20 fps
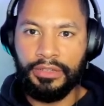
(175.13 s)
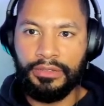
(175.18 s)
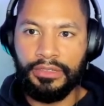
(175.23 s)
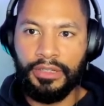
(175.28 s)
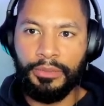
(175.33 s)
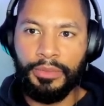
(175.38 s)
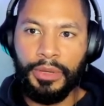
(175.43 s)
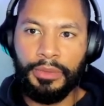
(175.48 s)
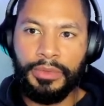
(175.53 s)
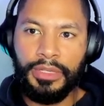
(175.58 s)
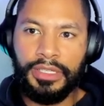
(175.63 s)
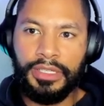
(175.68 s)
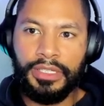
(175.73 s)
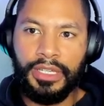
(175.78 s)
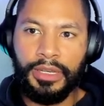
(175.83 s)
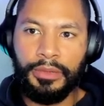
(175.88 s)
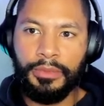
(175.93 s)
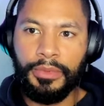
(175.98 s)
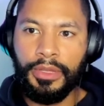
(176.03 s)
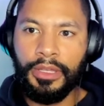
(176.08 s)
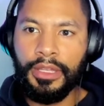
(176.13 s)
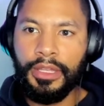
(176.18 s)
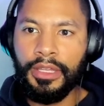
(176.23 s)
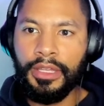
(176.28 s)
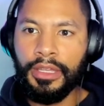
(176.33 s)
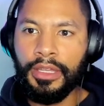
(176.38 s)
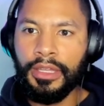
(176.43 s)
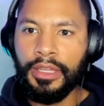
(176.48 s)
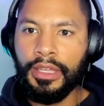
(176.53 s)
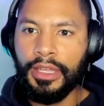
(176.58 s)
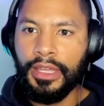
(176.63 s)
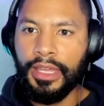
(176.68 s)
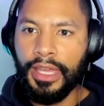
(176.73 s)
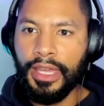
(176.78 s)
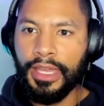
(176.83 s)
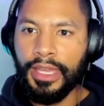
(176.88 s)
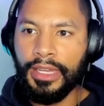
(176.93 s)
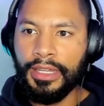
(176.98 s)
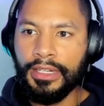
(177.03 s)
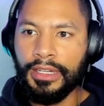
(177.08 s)
So I'll bump this up
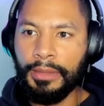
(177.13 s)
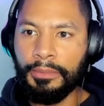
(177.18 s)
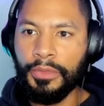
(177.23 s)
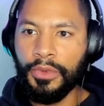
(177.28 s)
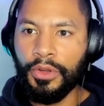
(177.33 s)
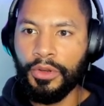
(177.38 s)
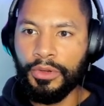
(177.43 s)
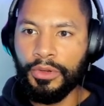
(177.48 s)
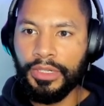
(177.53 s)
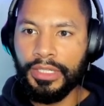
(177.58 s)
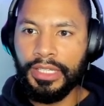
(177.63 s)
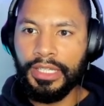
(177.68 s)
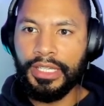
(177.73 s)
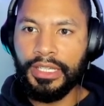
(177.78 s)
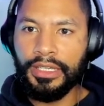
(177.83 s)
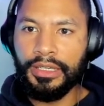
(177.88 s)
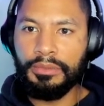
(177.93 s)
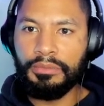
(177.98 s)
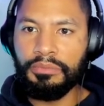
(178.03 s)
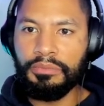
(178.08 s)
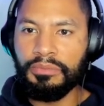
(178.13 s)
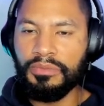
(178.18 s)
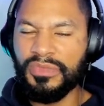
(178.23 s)
and I'm currently